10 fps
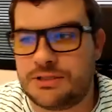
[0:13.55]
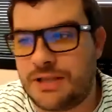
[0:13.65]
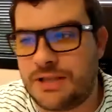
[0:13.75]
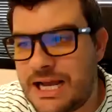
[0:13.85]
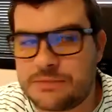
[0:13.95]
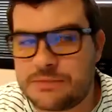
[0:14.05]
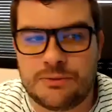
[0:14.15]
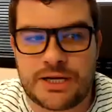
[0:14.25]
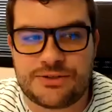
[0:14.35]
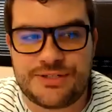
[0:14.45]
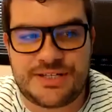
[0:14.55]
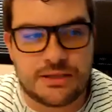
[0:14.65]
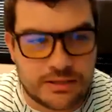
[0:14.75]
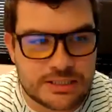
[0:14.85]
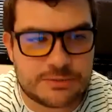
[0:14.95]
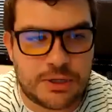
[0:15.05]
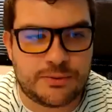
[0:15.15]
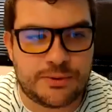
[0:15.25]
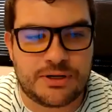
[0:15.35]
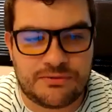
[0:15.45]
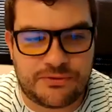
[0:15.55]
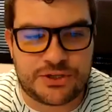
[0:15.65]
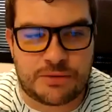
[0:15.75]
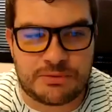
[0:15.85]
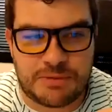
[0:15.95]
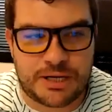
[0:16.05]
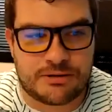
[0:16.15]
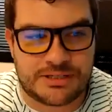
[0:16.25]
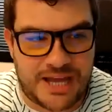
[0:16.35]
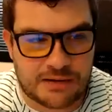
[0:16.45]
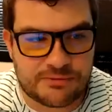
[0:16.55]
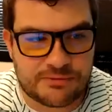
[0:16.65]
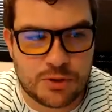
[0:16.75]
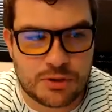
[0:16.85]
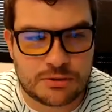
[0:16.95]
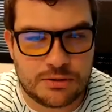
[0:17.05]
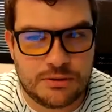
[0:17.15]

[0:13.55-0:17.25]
Last month we actually said that this month we were going to finish up the MITRE attack framework.